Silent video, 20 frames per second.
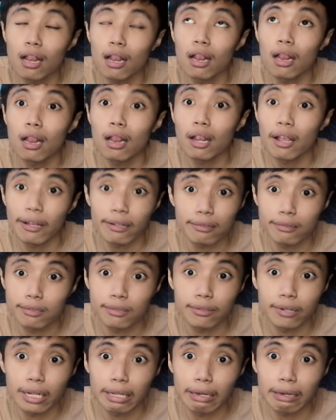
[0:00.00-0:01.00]

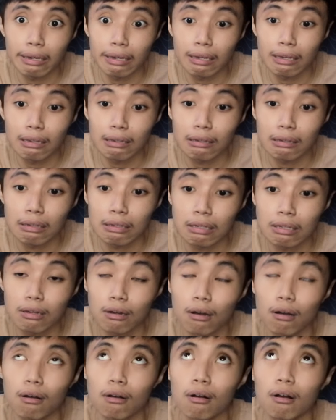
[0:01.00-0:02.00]
Literally.
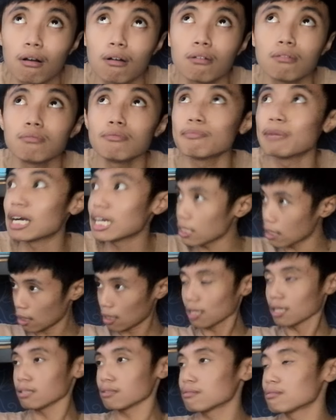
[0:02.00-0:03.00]
Oh my
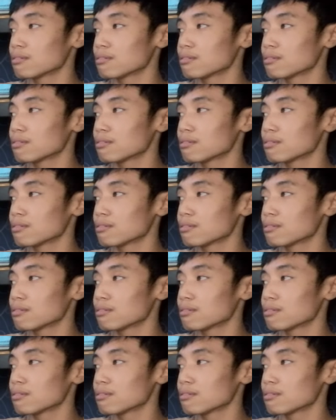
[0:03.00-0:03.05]
god.